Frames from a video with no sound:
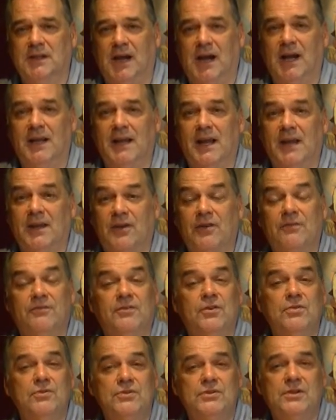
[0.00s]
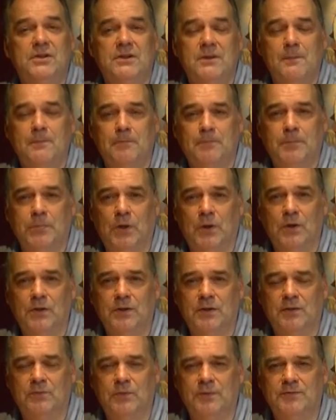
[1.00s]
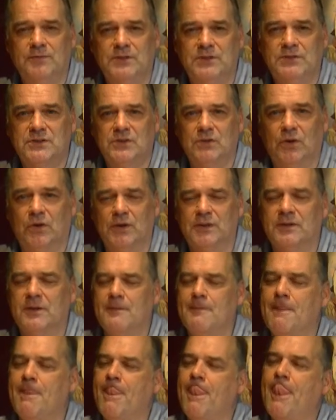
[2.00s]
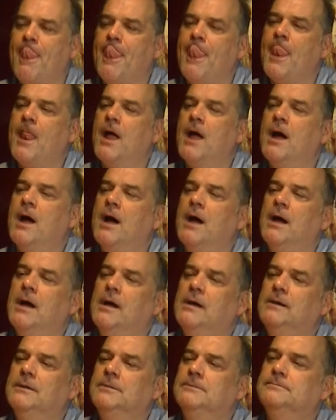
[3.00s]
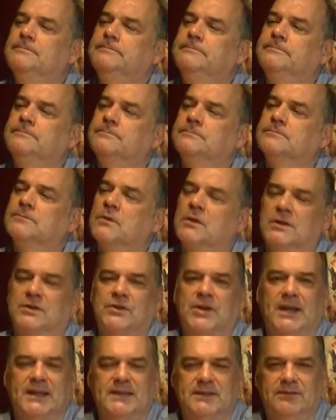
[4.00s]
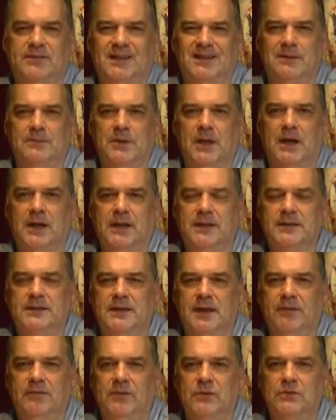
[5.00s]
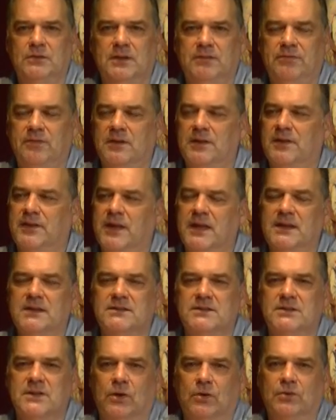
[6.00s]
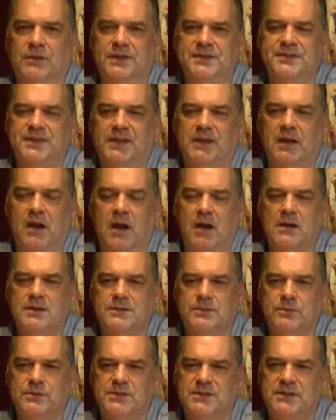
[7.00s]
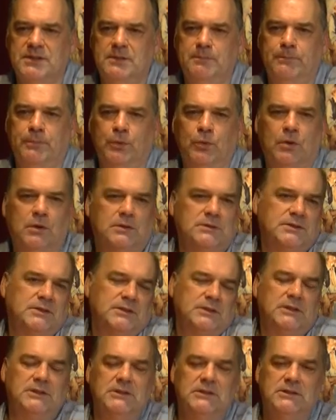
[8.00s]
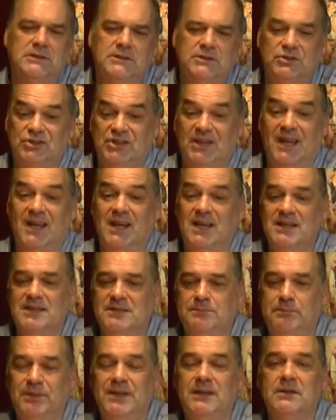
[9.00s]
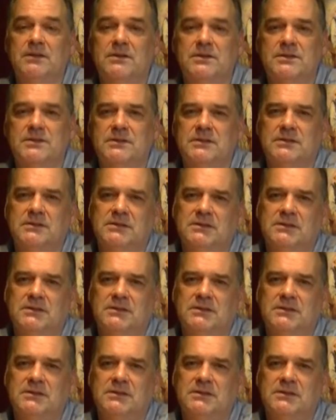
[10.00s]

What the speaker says: AyeAye Reviews blog that we've just got. Going to try and develop that into a few different things, not only cigars, whiskey, port, sherries, beers,